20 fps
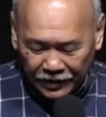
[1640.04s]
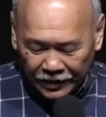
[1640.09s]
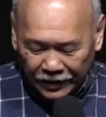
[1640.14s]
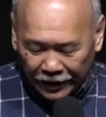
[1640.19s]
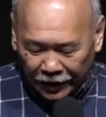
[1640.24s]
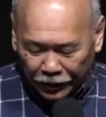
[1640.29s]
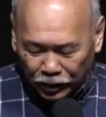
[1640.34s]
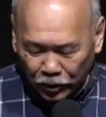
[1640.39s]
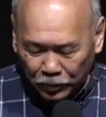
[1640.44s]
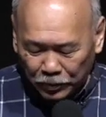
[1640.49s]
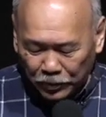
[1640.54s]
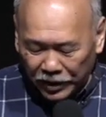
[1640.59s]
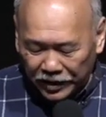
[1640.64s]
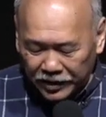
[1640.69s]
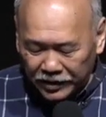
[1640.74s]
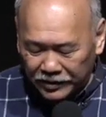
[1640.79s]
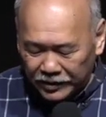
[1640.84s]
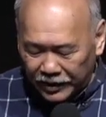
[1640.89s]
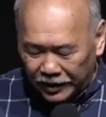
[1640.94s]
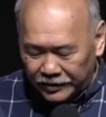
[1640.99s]
And so,
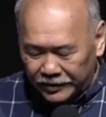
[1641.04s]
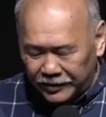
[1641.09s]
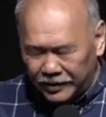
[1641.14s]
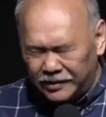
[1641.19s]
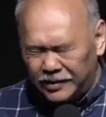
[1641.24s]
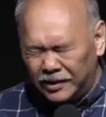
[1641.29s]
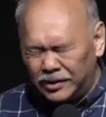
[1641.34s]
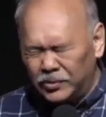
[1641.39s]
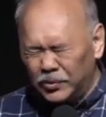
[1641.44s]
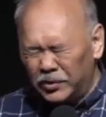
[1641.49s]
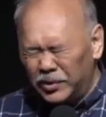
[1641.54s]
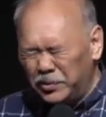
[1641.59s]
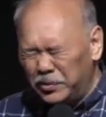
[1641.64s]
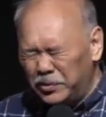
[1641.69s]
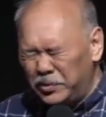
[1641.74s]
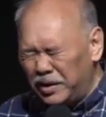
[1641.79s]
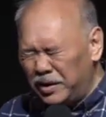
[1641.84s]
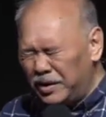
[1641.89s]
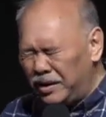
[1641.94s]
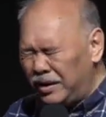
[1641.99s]
brothers and sisters, we
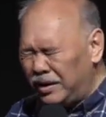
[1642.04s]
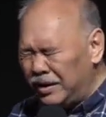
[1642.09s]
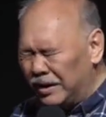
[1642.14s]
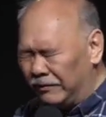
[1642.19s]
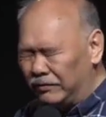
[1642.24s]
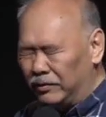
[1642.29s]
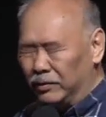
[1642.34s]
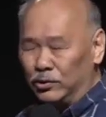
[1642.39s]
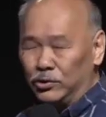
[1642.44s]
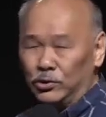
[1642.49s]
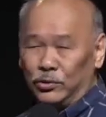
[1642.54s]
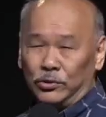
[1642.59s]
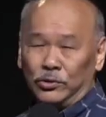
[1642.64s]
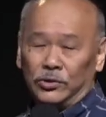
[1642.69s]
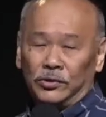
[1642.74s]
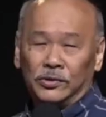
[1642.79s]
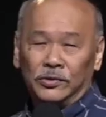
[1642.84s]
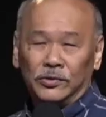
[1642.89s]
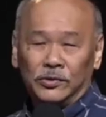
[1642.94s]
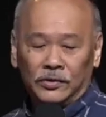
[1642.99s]
really have to
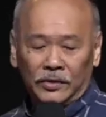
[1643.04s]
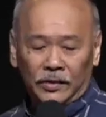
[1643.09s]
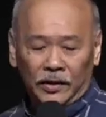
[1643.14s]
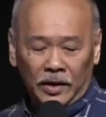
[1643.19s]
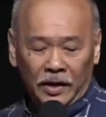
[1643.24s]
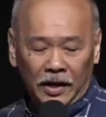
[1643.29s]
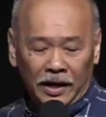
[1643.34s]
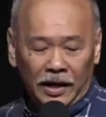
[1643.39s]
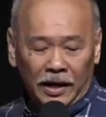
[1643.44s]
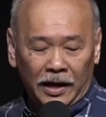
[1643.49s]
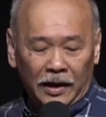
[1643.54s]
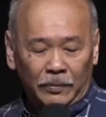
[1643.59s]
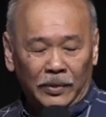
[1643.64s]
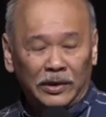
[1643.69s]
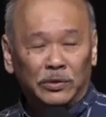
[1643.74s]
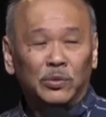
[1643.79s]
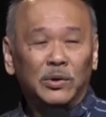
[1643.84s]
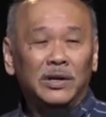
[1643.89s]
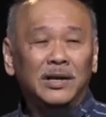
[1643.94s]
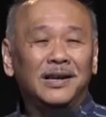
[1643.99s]
choose
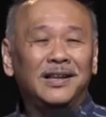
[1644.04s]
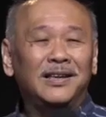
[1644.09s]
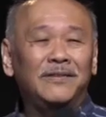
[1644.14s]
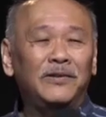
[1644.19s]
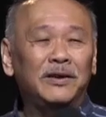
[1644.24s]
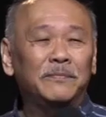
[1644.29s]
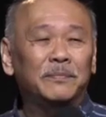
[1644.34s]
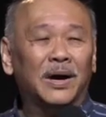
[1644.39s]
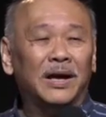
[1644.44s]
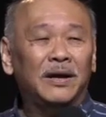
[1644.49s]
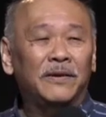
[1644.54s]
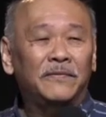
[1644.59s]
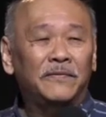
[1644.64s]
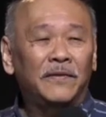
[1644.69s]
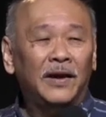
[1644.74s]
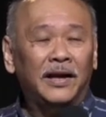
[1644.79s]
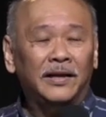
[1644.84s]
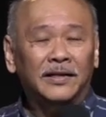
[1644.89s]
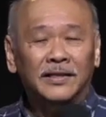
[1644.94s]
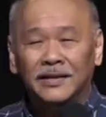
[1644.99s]
between living by
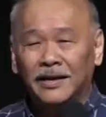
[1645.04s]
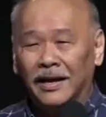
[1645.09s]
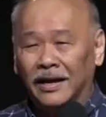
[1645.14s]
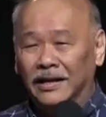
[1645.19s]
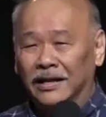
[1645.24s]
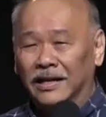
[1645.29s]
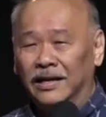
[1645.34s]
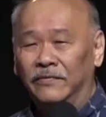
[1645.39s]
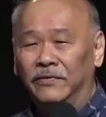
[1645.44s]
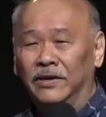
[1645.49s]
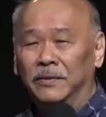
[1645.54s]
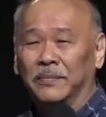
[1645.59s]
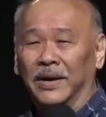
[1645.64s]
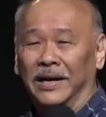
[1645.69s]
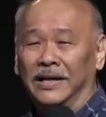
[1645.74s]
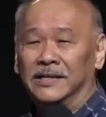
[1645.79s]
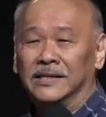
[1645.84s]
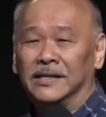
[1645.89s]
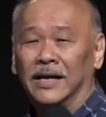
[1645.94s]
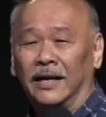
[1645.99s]
faith and living by
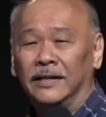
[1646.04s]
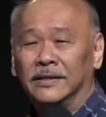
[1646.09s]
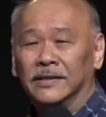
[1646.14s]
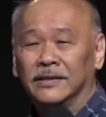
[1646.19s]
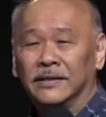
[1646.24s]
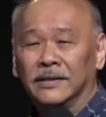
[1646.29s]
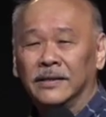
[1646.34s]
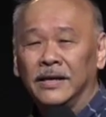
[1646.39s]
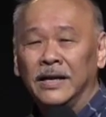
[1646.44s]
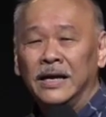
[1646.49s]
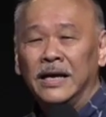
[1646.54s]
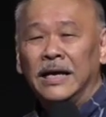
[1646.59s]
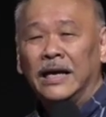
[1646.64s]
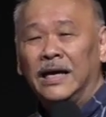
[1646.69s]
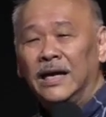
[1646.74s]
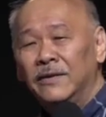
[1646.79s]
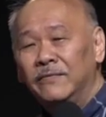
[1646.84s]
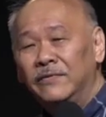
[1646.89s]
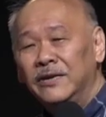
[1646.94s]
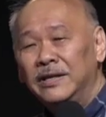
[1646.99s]
sight.
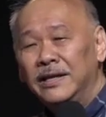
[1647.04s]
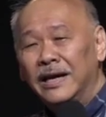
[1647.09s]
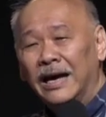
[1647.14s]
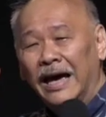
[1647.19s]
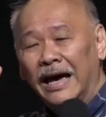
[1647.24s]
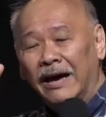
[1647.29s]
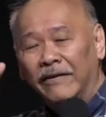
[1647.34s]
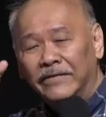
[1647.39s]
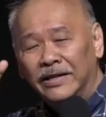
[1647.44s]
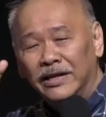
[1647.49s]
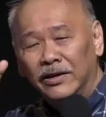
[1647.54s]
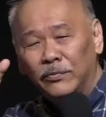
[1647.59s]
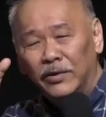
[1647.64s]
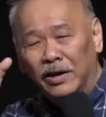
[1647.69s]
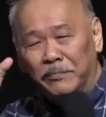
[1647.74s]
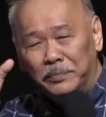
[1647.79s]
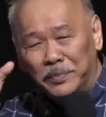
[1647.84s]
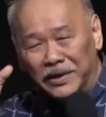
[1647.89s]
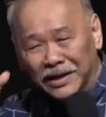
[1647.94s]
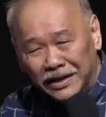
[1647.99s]
Even after we
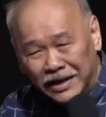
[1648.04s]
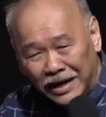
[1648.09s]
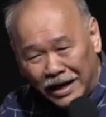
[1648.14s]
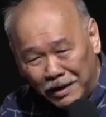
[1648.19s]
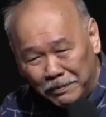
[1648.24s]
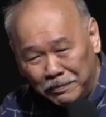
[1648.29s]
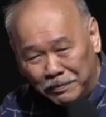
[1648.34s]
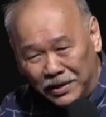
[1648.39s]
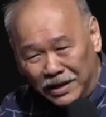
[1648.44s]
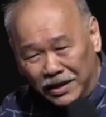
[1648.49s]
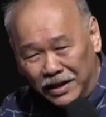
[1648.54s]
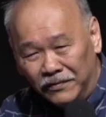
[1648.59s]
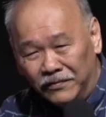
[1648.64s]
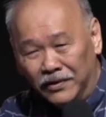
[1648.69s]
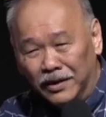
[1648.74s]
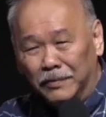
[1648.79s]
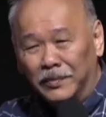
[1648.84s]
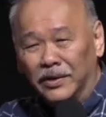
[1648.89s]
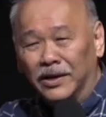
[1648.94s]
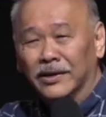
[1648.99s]
have become believer,
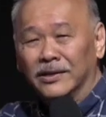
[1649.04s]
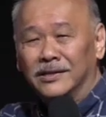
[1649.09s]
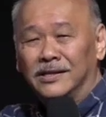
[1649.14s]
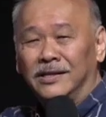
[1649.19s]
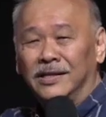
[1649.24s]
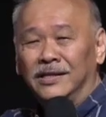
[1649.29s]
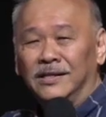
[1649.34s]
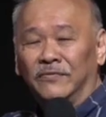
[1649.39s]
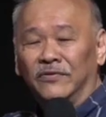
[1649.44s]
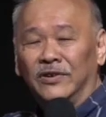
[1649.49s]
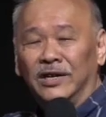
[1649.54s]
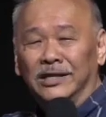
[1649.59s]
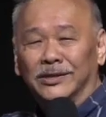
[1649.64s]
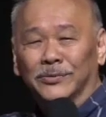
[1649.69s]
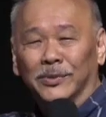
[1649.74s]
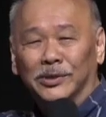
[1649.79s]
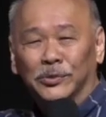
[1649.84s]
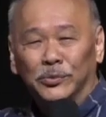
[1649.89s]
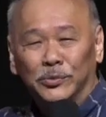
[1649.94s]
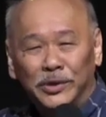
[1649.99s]
because this verse
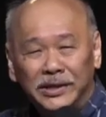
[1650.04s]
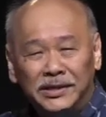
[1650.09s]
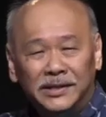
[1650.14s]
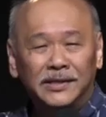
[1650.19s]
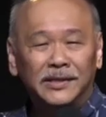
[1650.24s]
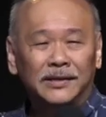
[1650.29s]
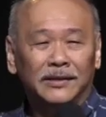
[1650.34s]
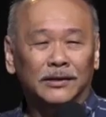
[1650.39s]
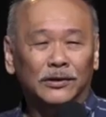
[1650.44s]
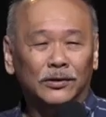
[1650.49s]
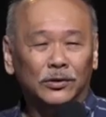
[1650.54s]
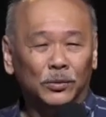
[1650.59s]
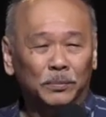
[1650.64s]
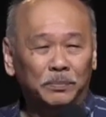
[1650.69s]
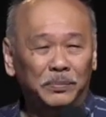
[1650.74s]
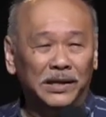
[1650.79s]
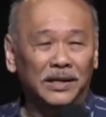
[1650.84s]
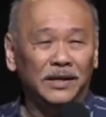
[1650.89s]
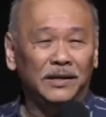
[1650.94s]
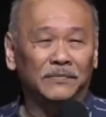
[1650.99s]
was written to
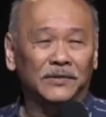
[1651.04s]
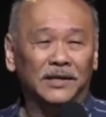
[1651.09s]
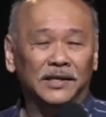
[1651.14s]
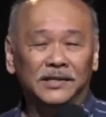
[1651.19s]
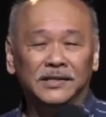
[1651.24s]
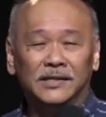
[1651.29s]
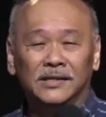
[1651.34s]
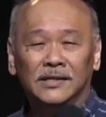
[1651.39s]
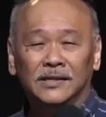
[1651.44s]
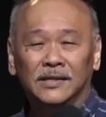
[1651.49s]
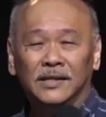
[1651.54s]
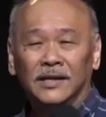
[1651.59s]
believers,